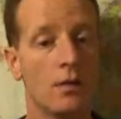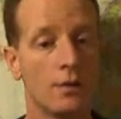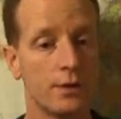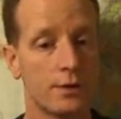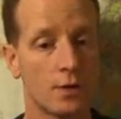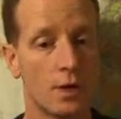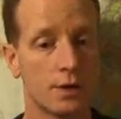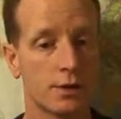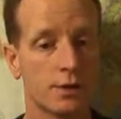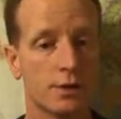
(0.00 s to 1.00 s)
Research
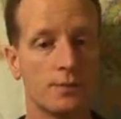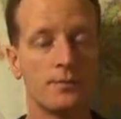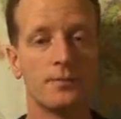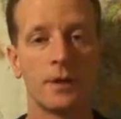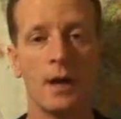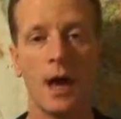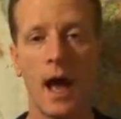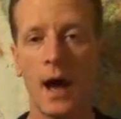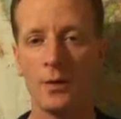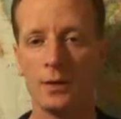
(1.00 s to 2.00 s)
question 2,
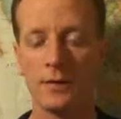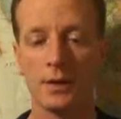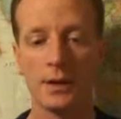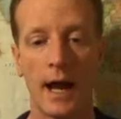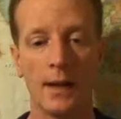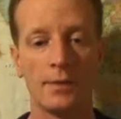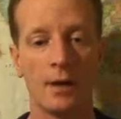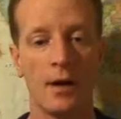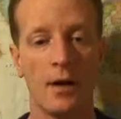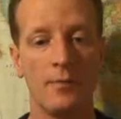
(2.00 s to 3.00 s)
how do different types
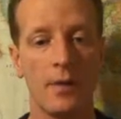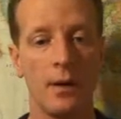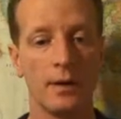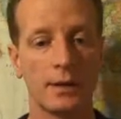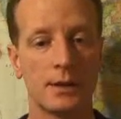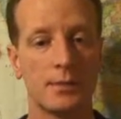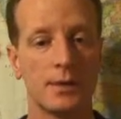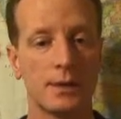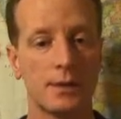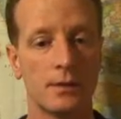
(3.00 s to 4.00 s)
of publics
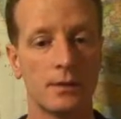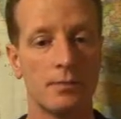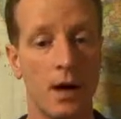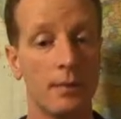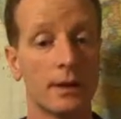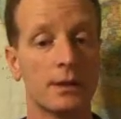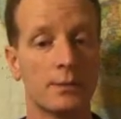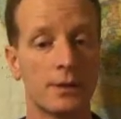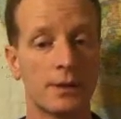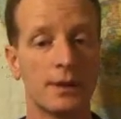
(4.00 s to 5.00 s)

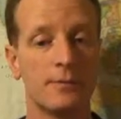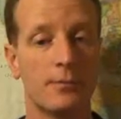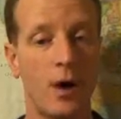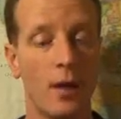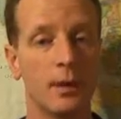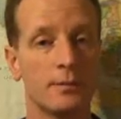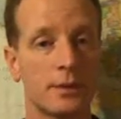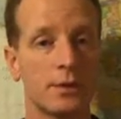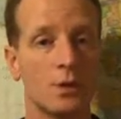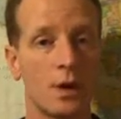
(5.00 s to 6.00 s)
perceive problem
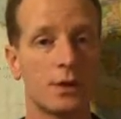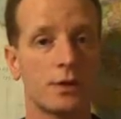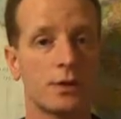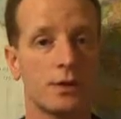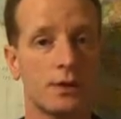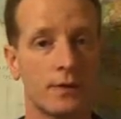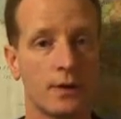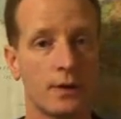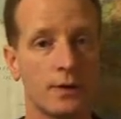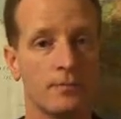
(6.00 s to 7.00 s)
situations
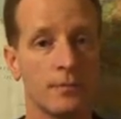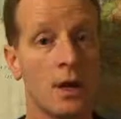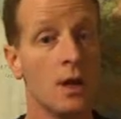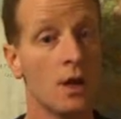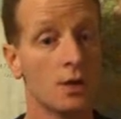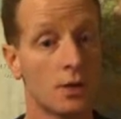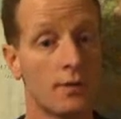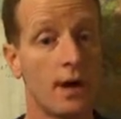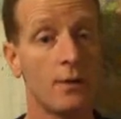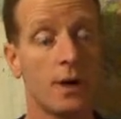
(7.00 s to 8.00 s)
differently? So
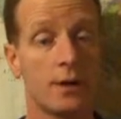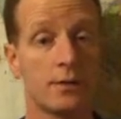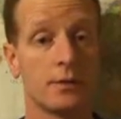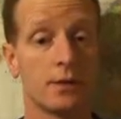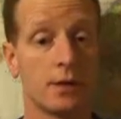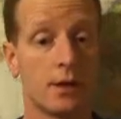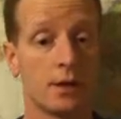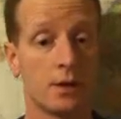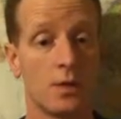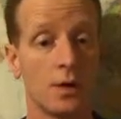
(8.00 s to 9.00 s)
if I were answering the
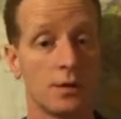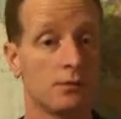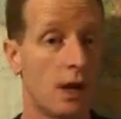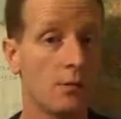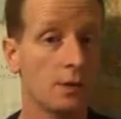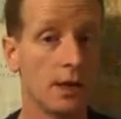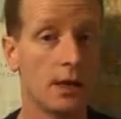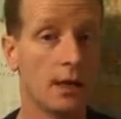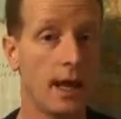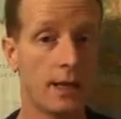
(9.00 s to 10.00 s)
discussion questions, I would
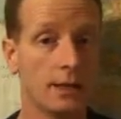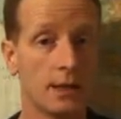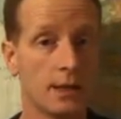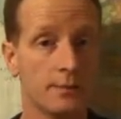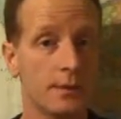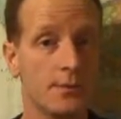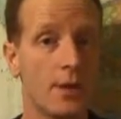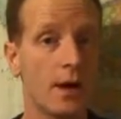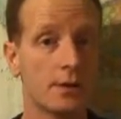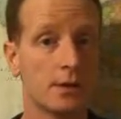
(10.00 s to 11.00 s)
take Lan and Kim
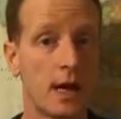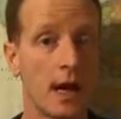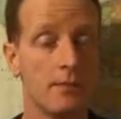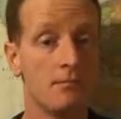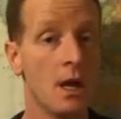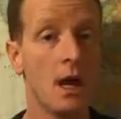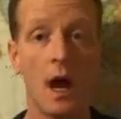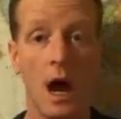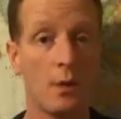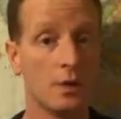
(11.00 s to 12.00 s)
2009,
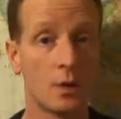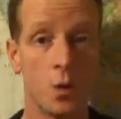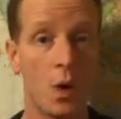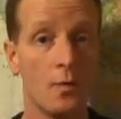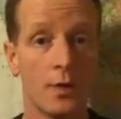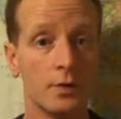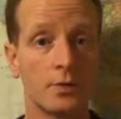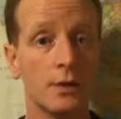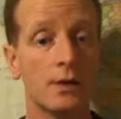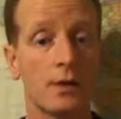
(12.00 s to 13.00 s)
I would quote
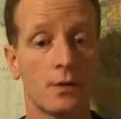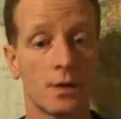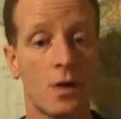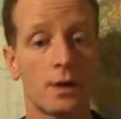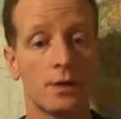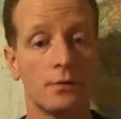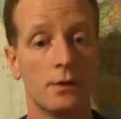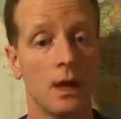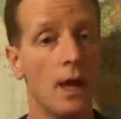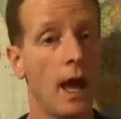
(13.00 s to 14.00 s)
those research
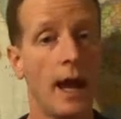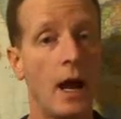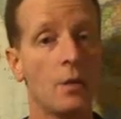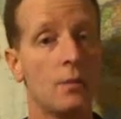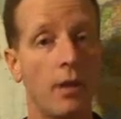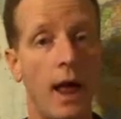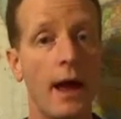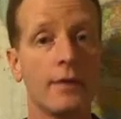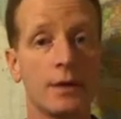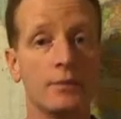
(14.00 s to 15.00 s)
questions, and I would
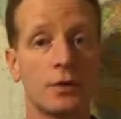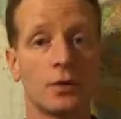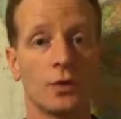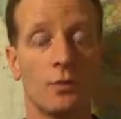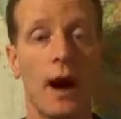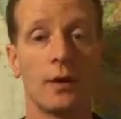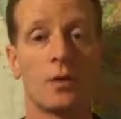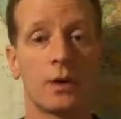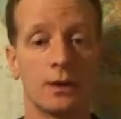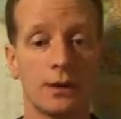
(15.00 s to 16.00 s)
apply them to my
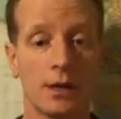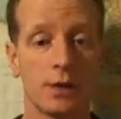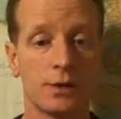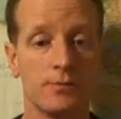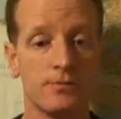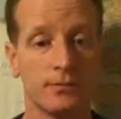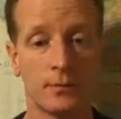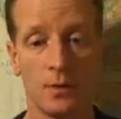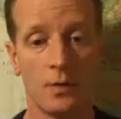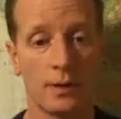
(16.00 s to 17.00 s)
organization.
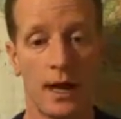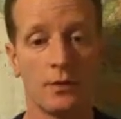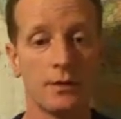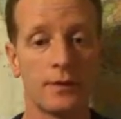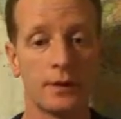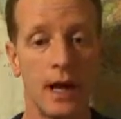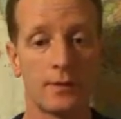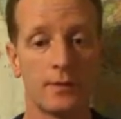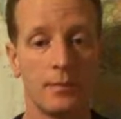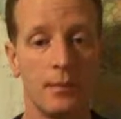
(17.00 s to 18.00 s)
In other words, how do different
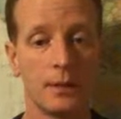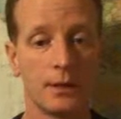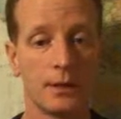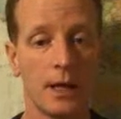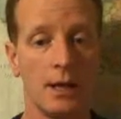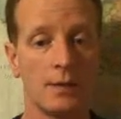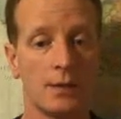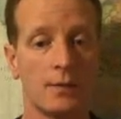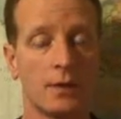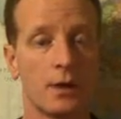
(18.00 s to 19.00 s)
types of publics engage
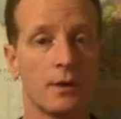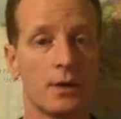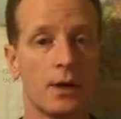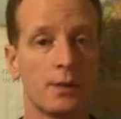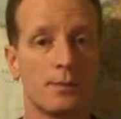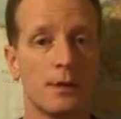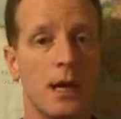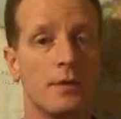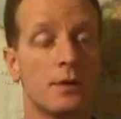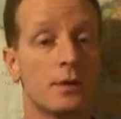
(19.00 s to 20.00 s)
in different communication
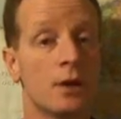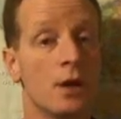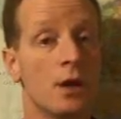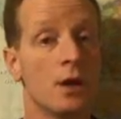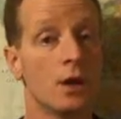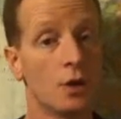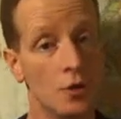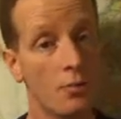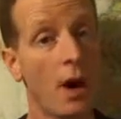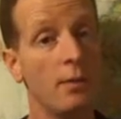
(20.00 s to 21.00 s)
behaviors?
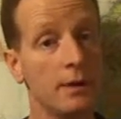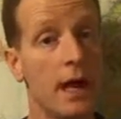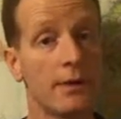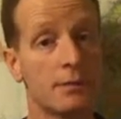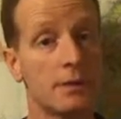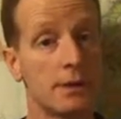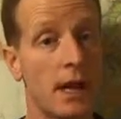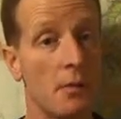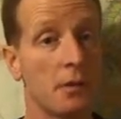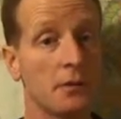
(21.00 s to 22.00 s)
You probably have some
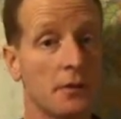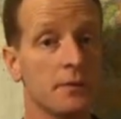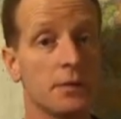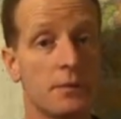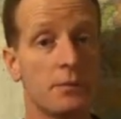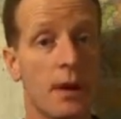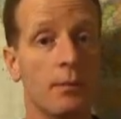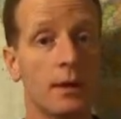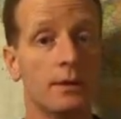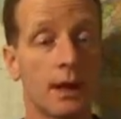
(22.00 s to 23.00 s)
examples of different
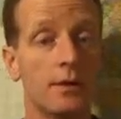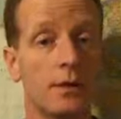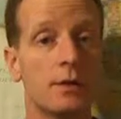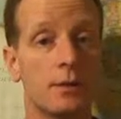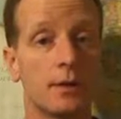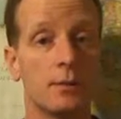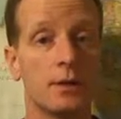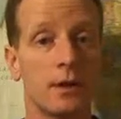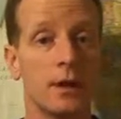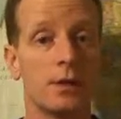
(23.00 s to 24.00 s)
publics and their different
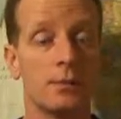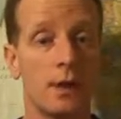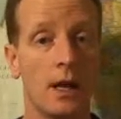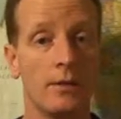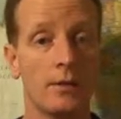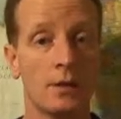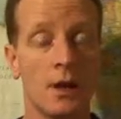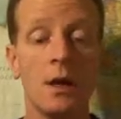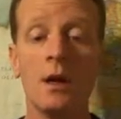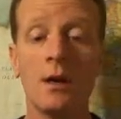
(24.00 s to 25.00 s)
communication behaviors.
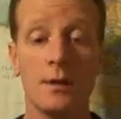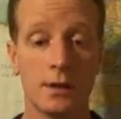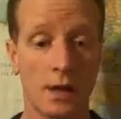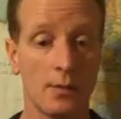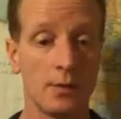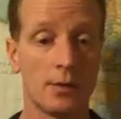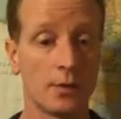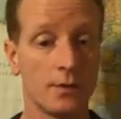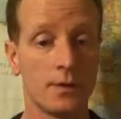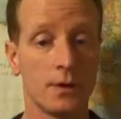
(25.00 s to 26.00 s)
The same is
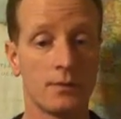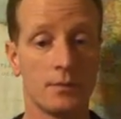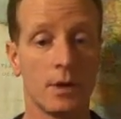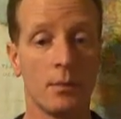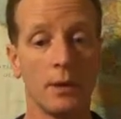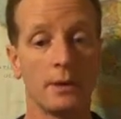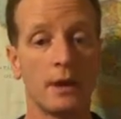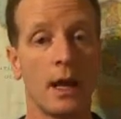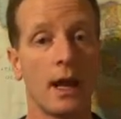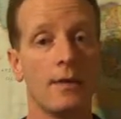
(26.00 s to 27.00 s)
true for different
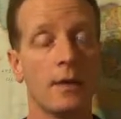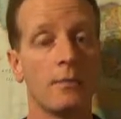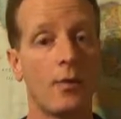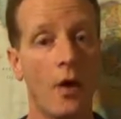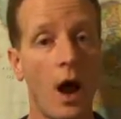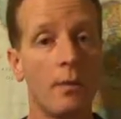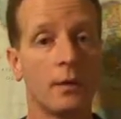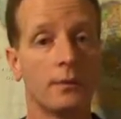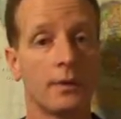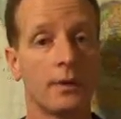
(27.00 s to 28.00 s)
publics and the
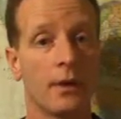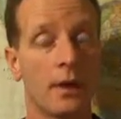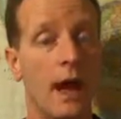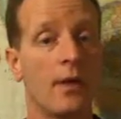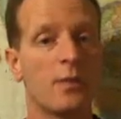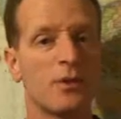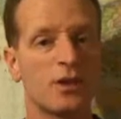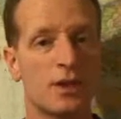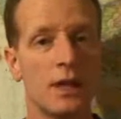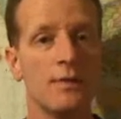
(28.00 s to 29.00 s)
problems and how they
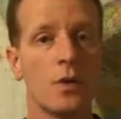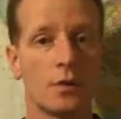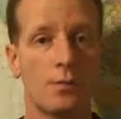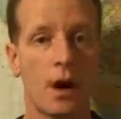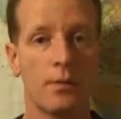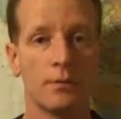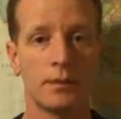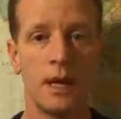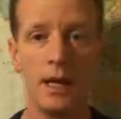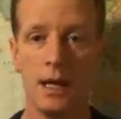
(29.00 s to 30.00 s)
perceive those
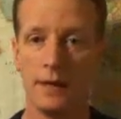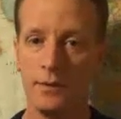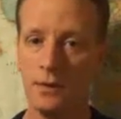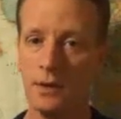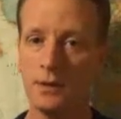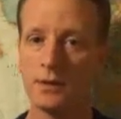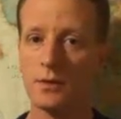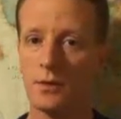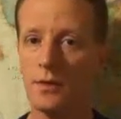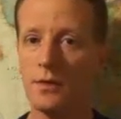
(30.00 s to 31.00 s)
problems. If you get to
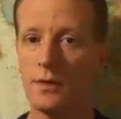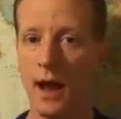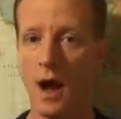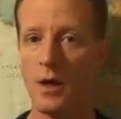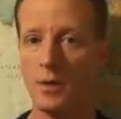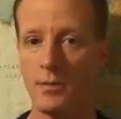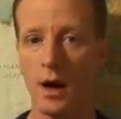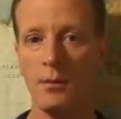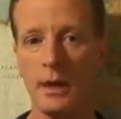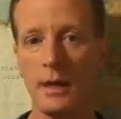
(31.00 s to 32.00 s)
the root of how a
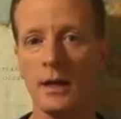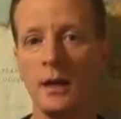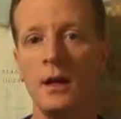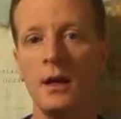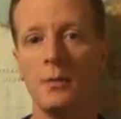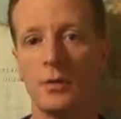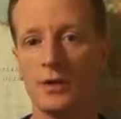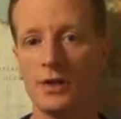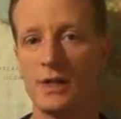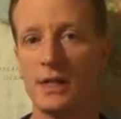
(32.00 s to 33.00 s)
public
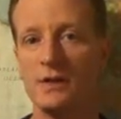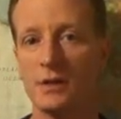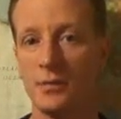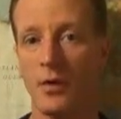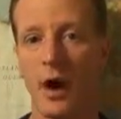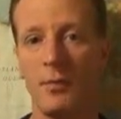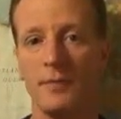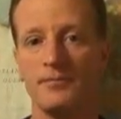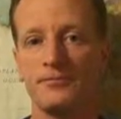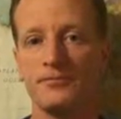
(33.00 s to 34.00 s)
perceives a
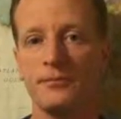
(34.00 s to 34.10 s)
problem,